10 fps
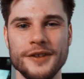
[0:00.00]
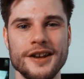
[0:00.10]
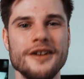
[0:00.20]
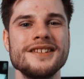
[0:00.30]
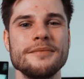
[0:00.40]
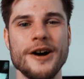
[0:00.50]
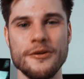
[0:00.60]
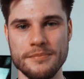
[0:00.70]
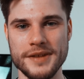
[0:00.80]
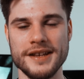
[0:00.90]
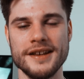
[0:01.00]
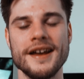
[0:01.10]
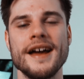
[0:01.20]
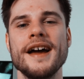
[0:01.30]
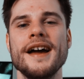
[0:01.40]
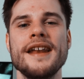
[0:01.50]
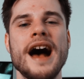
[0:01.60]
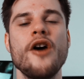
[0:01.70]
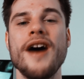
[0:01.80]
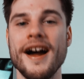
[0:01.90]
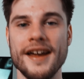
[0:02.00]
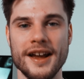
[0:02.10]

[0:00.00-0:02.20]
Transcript: video is about me and how I